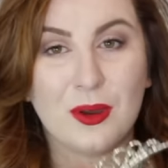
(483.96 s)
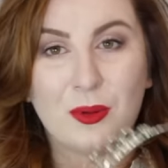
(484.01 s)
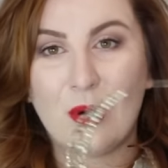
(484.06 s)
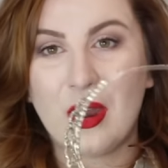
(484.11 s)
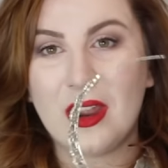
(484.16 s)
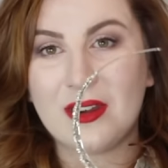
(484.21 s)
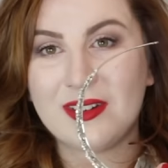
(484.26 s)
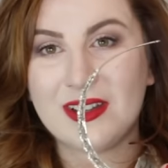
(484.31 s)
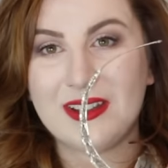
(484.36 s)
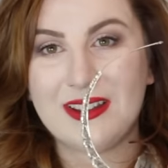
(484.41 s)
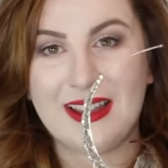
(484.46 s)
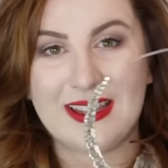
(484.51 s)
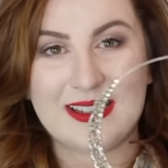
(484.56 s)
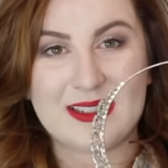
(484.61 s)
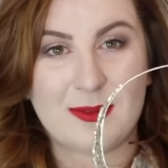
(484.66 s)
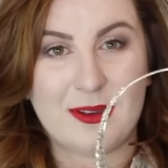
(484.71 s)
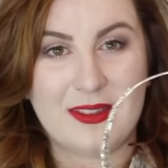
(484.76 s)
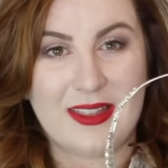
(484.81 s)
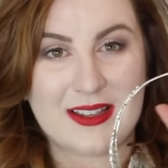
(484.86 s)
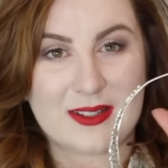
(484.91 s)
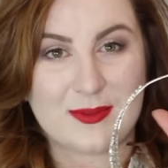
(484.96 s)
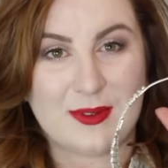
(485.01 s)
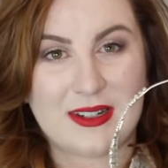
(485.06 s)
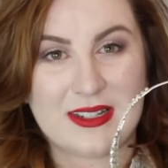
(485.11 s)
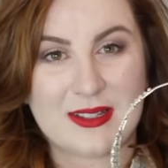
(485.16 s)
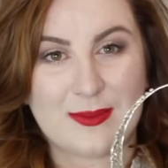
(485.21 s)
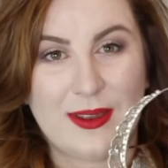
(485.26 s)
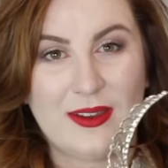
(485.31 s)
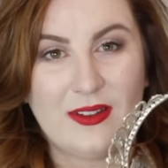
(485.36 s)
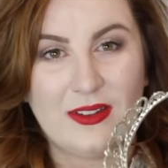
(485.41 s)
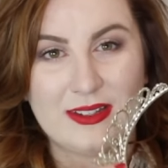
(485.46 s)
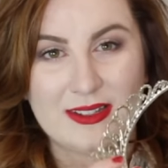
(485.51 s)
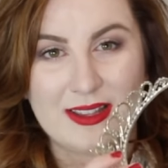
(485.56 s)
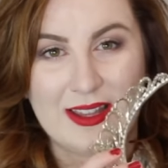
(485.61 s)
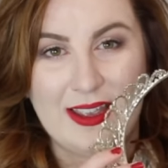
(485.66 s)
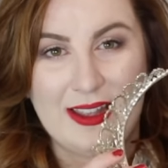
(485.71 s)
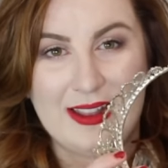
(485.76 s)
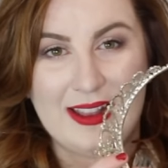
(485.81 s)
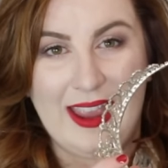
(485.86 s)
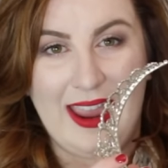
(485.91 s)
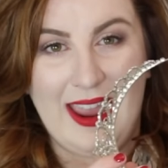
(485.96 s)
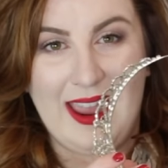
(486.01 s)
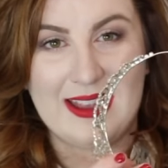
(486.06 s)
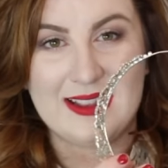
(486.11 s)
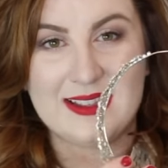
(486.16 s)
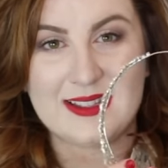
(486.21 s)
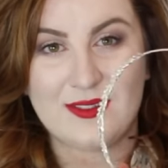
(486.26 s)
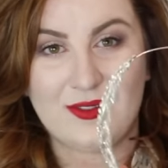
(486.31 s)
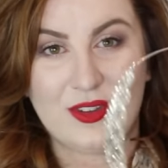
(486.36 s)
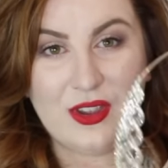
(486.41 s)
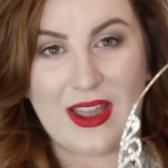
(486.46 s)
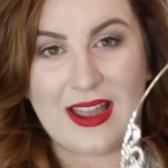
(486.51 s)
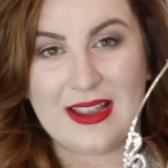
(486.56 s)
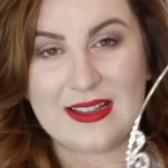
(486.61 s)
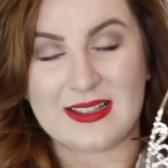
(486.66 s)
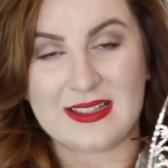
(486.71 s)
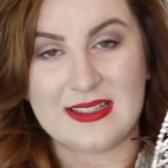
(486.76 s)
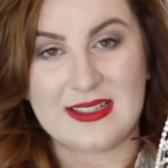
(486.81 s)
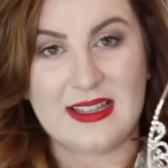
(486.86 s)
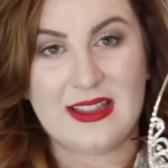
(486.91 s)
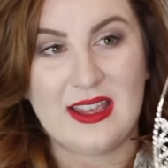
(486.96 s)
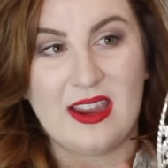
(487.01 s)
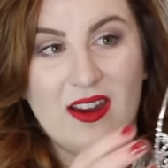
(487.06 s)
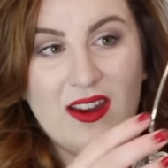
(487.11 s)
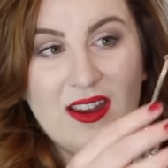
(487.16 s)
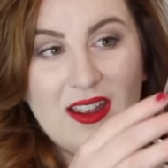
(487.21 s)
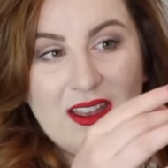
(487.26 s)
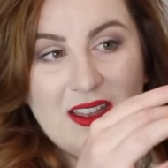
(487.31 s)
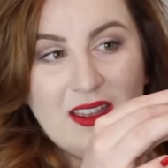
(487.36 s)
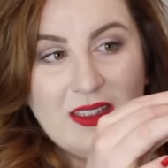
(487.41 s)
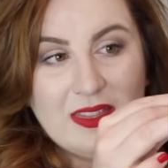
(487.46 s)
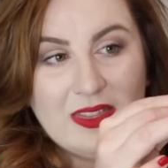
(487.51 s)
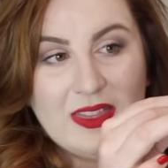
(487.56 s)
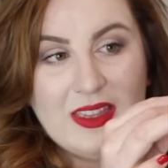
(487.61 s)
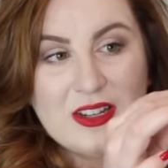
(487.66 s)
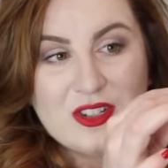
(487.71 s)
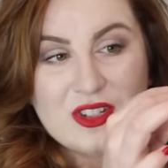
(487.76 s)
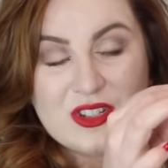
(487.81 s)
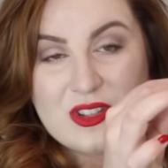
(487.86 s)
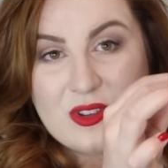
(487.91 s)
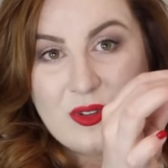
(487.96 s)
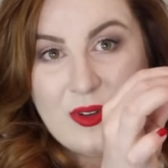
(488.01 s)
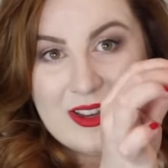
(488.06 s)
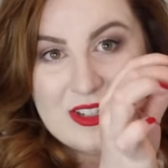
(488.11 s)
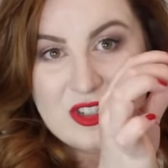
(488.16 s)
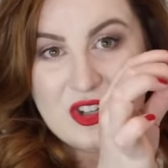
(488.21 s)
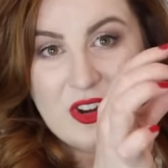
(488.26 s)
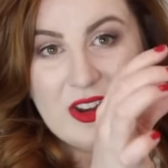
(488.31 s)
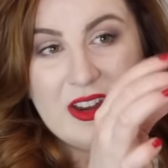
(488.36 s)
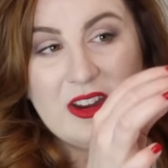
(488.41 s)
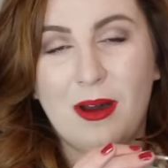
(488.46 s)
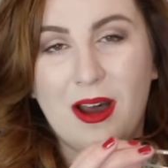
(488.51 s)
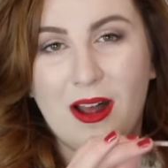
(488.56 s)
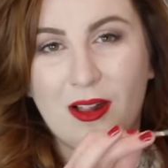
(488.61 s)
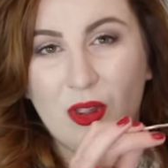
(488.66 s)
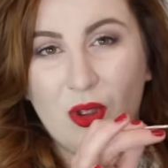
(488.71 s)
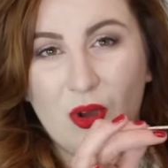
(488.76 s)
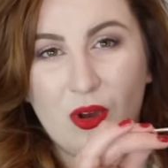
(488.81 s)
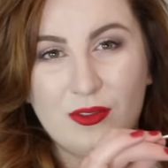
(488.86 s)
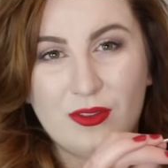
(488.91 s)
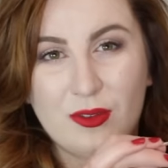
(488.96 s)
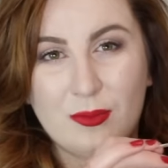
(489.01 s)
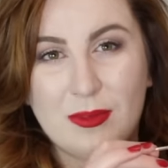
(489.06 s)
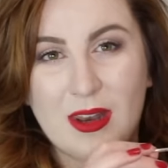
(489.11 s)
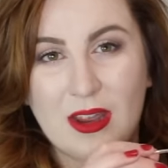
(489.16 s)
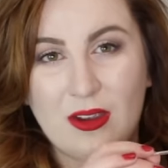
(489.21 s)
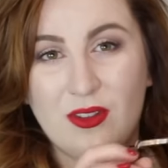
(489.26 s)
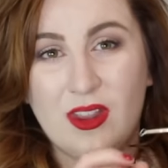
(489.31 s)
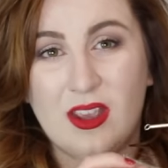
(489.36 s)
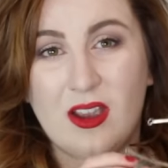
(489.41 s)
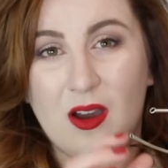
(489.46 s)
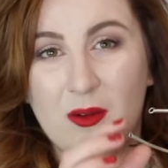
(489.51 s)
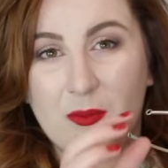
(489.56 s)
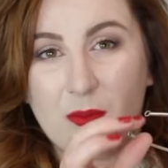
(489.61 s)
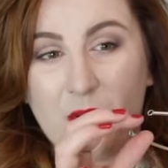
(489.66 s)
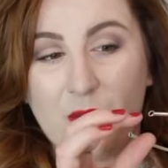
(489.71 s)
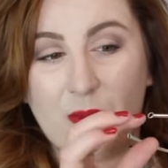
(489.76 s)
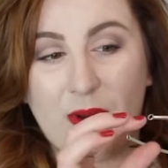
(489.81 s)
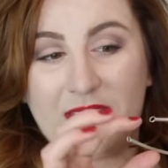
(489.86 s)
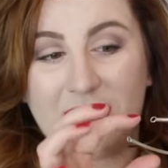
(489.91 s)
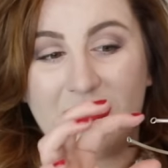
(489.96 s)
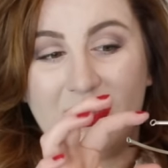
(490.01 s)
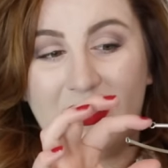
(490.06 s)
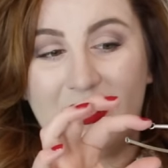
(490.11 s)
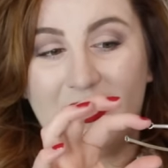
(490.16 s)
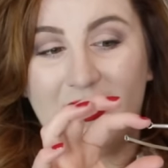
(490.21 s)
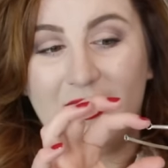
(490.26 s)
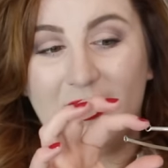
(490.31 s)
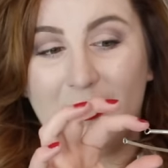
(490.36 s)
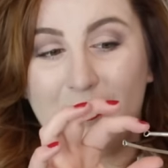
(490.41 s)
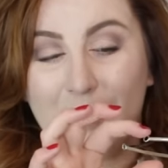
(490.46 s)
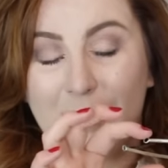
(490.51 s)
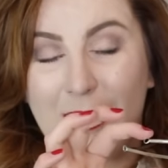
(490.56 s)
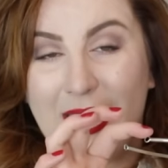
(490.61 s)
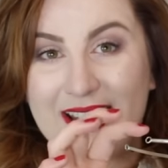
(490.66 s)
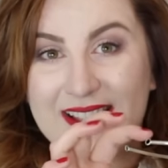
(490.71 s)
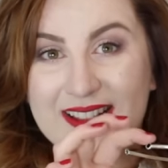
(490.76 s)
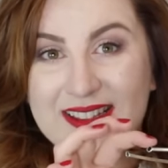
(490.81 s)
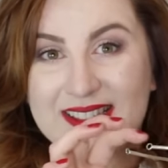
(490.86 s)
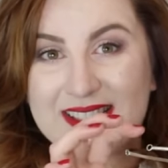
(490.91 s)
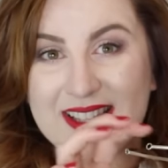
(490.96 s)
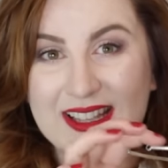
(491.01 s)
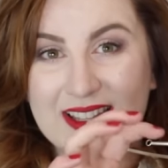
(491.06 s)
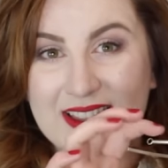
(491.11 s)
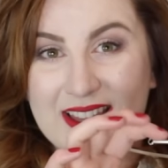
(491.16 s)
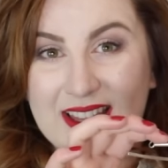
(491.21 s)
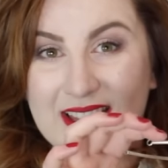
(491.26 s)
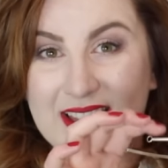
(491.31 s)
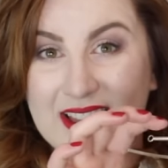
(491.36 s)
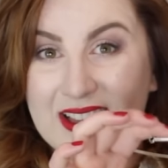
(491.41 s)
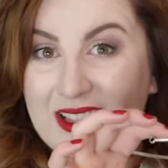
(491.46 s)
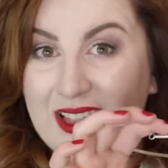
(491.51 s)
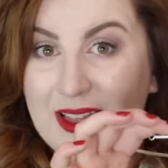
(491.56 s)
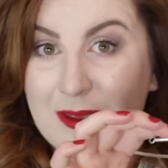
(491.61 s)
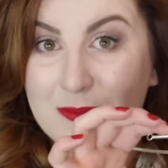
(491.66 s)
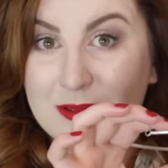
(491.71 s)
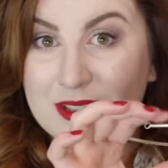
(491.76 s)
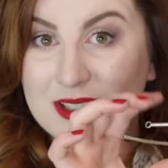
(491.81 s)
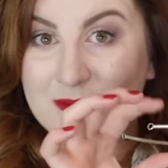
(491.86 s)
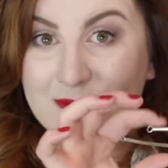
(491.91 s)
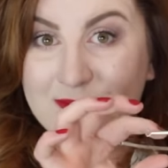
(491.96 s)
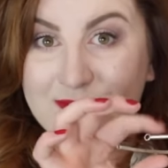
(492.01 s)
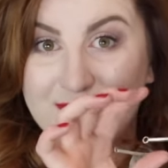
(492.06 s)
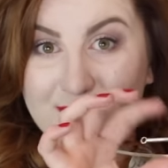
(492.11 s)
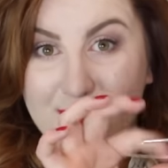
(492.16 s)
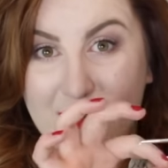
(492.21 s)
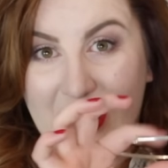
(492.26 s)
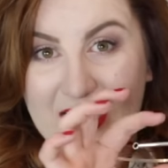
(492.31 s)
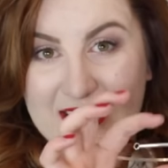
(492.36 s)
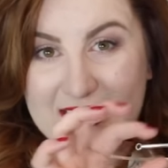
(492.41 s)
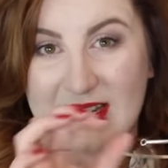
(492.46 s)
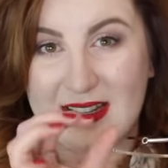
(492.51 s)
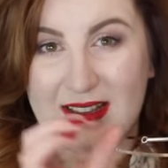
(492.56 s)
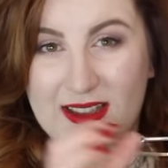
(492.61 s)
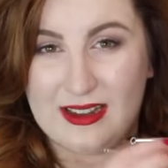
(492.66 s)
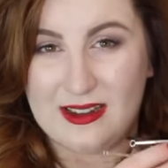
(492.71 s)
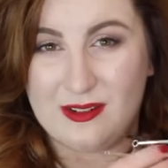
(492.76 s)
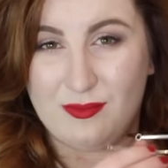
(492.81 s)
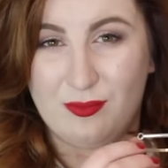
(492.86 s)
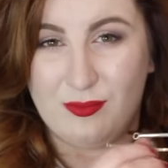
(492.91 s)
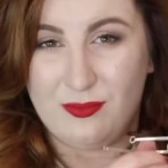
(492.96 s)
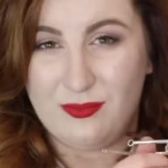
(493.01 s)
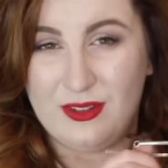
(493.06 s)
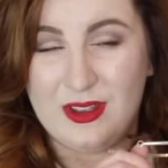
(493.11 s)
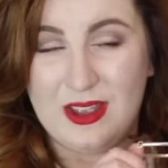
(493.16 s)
But what I really liked about this one as well is that in the ends, if you guys can see there, they just slot into your hair. But a lot of them now, they come with the pins, like the clips, plastic kind of,